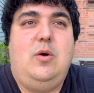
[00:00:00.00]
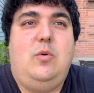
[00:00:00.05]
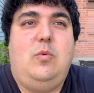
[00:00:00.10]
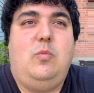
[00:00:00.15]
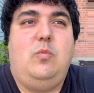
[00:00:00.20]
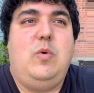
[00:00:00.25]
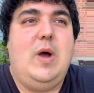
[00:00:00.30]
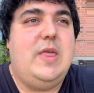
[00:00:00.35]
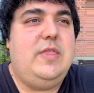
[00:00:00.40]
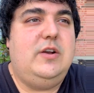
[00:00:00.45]

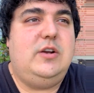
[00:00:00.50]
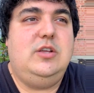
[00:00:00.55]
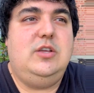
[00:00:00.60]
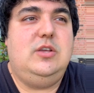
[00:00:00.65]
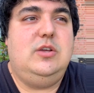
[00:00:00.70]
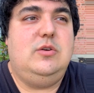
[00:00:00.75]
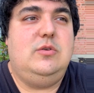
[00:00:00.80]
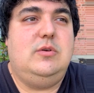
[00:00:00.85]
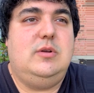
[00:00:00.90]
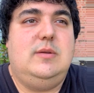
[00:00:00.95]
whether
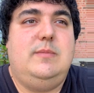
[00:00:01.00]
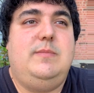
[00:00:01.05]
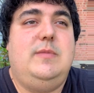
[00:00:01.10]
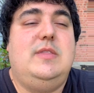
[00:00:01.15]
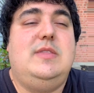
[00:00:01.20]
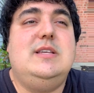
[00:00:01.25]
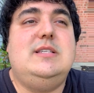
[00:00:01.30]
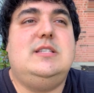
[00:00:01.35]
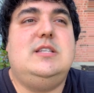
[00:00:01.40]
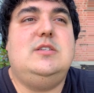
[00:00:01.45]

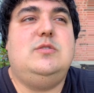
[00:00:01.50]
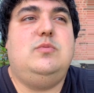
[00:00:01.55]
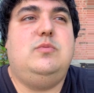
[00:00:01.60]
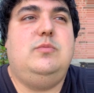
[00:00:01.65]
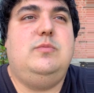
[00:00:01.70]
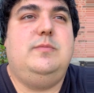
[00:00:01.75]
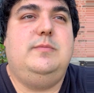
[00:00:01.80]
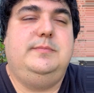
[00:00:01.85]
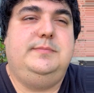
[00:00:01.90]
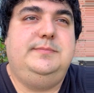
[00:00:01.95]
this
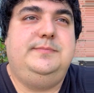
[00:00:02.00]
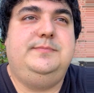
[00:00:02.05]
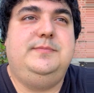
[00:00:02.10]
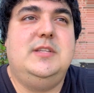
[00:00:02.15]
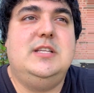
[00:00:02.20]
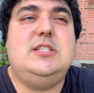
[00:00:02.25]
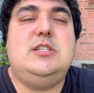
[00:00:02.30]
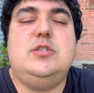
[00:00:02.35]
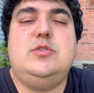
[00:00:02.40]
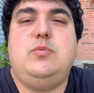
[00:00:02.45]

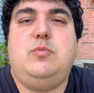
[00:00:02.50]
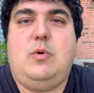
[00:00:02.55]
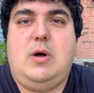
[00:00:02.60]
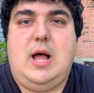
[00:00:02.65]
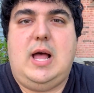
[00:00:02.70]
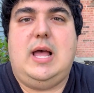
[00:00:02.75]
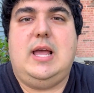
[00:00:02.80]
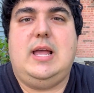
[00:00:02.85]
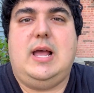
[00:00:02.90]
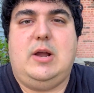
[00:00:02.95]
is
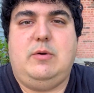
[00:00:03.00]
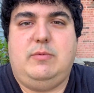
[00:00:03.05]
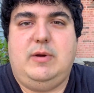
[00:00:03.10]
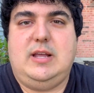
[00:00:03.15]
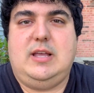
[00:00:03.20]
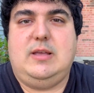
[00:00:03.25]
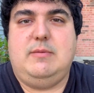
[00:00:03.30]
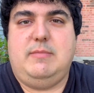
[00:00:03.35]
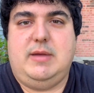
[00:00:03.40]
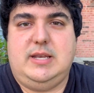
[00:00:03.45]
why I
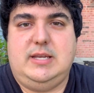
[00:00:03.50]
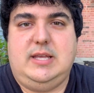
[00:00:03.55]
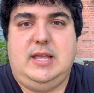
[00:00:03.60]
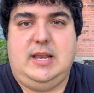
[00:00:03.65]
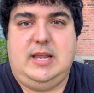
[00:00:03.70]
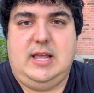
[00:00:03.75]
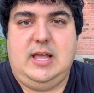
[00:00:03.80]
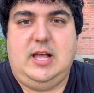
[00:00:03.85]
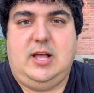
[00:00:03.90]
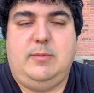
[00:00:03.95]
recommend
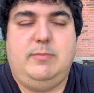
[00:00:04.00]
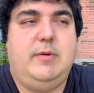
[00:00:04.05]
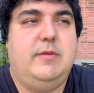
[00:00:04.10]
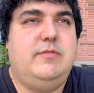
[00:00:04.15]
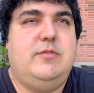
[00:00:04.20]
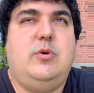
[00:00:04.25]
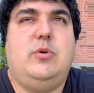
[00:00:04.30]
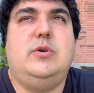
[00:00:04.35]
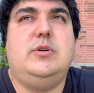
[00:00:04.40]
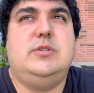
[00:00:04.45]
getting help. Of
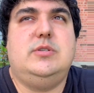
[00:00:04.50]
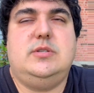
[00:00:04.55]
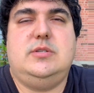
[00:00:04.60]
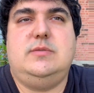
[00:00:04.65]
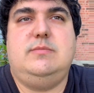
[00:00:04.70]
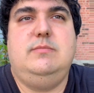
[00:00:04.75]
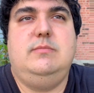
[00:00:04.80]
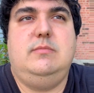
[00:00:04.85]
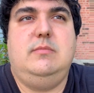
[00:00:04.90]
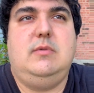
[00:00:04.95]
course,
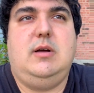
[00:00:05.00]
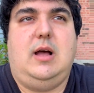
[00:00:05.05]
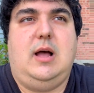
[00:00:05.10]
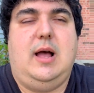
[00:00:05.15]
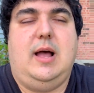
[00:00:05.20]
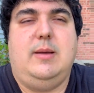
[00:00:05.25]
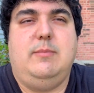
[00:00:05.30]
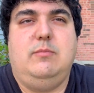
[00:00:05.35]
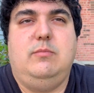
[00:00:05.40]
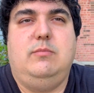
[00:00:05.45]

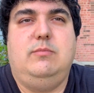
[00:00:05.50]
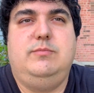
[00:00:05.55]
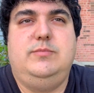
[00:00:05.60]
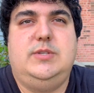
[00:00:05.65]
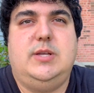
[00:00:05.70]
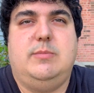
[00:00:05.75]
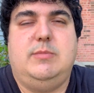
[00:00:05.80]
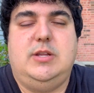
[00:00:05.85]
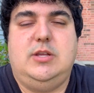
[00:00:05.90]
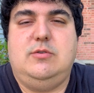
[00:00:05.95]
I'm
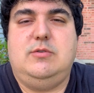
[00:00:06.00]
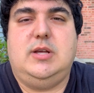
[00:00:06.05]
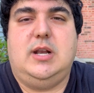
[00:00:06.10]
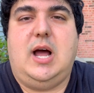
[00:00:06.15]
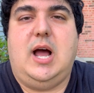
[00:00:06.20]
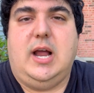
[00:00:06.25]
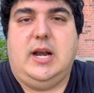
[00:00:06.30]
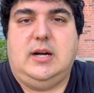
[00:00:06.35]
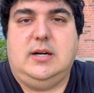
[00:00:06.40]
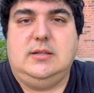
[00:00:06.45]
somebody you could
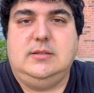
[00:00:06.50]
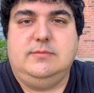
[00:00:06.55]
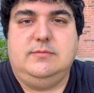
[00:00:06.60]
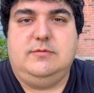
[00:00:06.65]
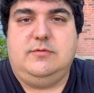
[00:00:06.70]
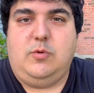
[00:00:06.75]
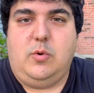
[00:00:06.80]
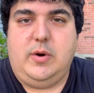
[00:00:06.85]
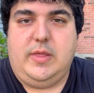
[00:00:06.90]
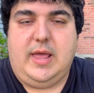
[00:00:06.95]
hire
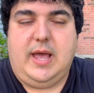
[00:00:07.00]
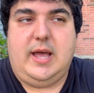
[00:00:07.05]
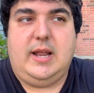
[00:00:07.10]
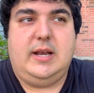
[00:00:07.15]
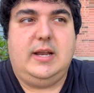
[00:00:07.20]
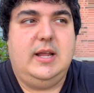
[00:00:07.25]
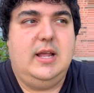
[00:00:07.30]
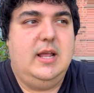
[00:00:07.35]
for that.